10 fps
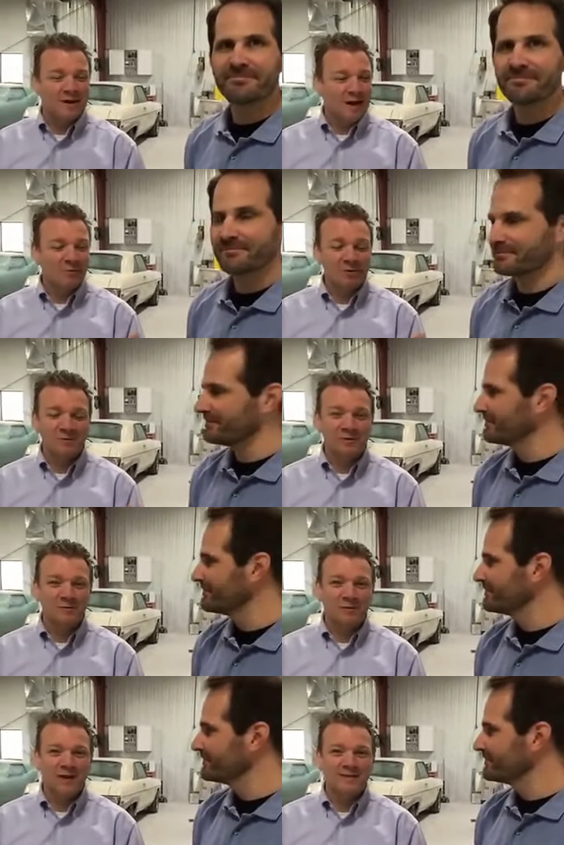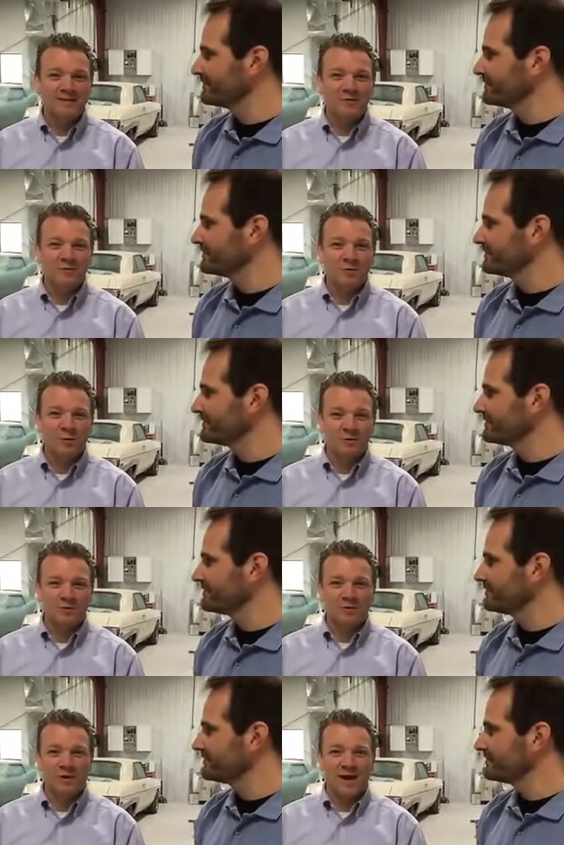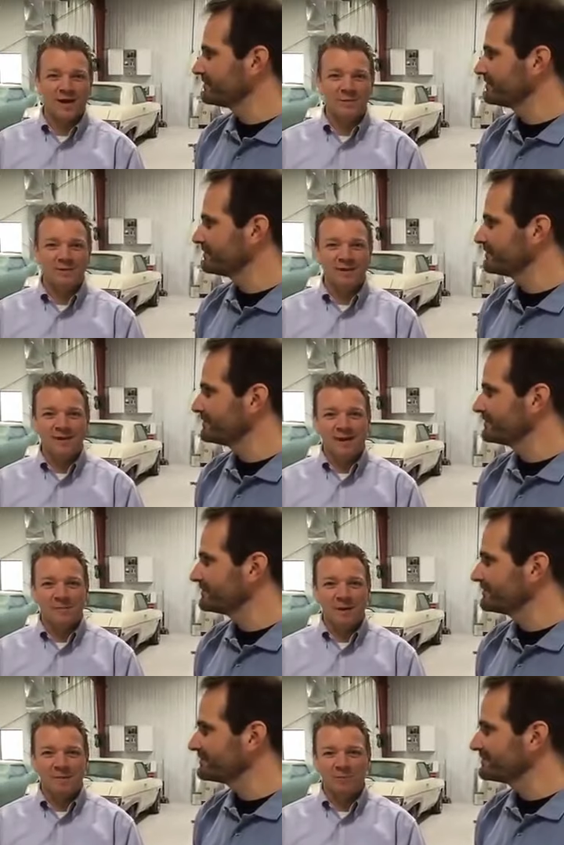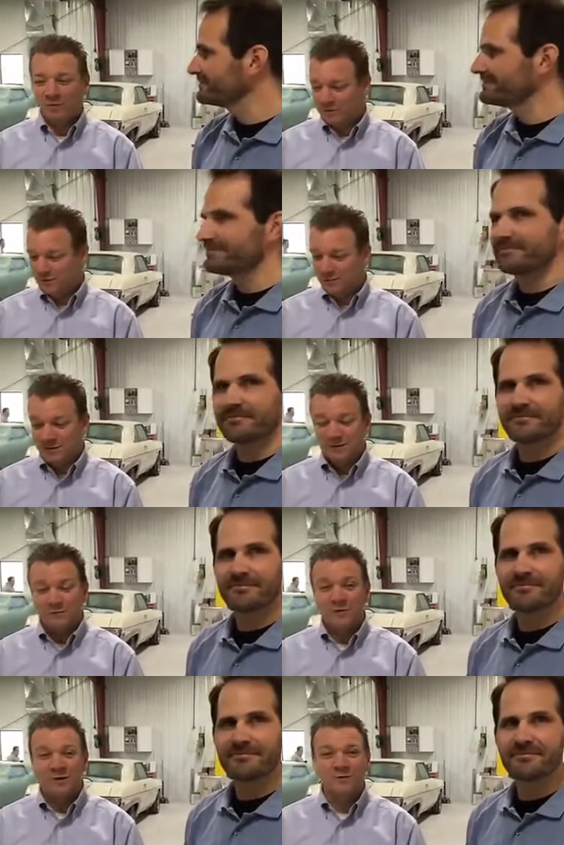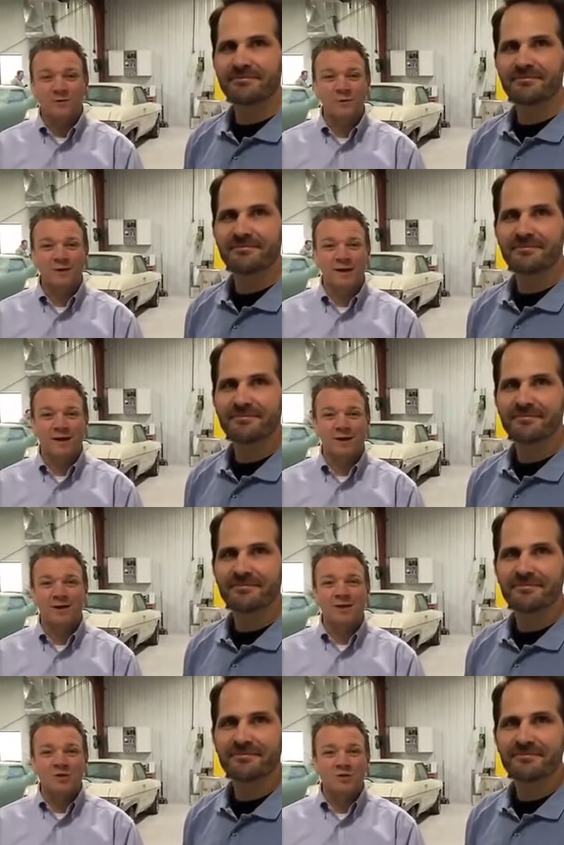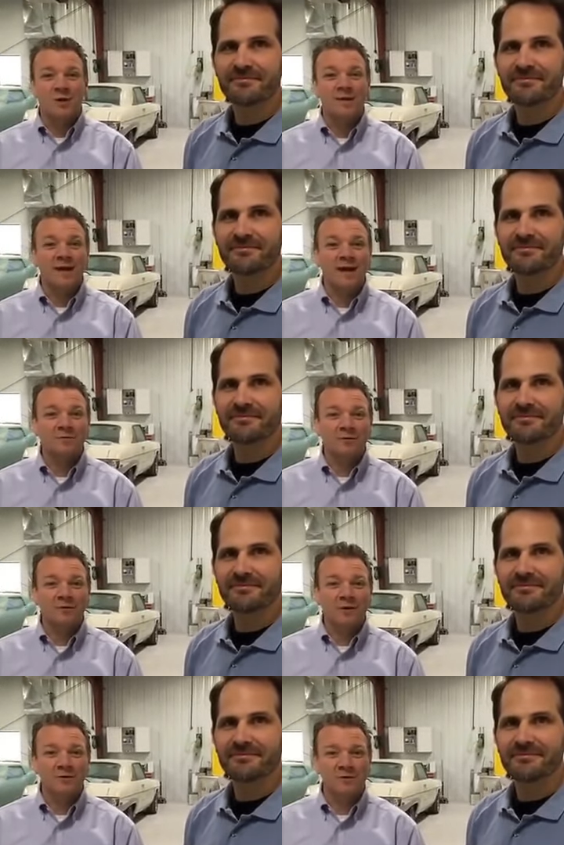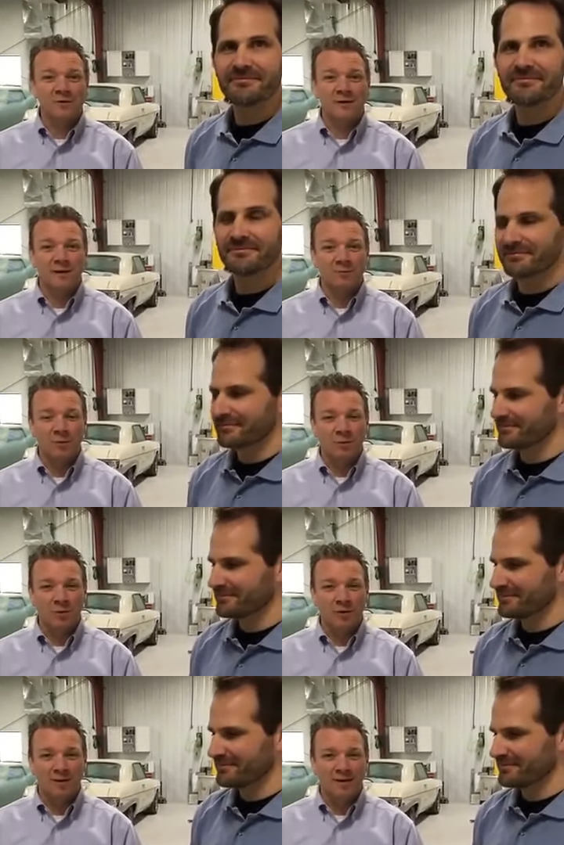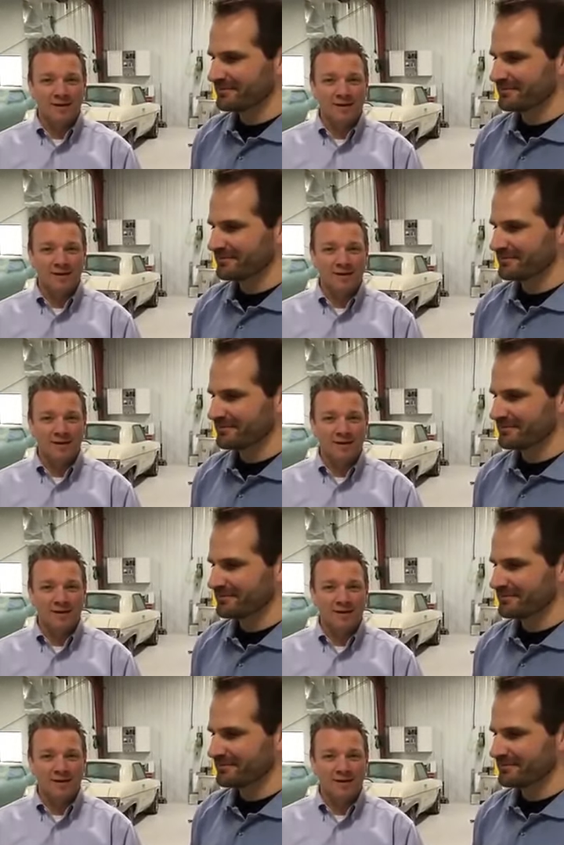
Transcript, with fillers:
Speaker 1: I'm with Steve Valenti. Do you have a question or a comment about what's going to be this very sweet car? Join the conversation, and we will uh,